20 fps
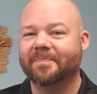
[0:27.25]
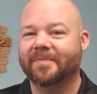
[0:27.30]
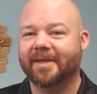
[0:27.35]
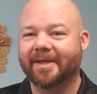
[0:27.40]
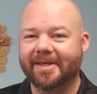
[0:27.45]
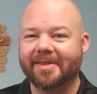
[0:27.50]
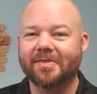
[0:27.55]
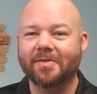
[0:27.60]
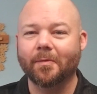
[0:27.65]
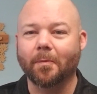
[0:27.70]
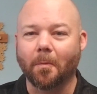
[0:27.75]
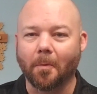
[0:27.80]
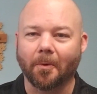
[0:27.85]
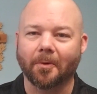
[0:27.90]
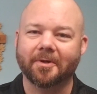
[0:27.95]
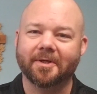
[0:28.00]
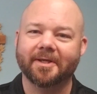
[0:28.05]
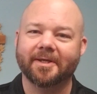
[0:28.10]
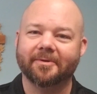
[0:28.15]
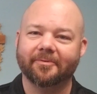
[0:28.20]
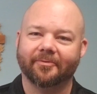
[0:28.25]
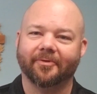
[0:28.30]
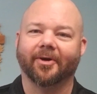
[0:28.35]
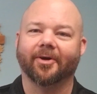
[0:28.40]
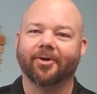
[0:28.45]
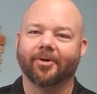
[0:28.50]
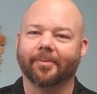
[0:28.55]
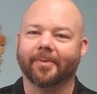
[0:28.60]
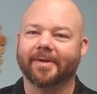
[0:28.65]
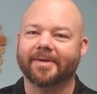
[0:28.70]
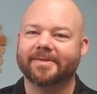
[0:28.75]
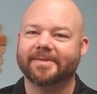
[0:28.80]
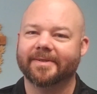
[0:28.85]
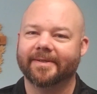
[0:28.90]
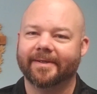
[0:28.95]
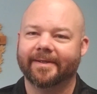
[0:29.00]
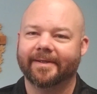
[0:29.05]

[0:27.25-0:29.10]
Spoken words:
in the work environment.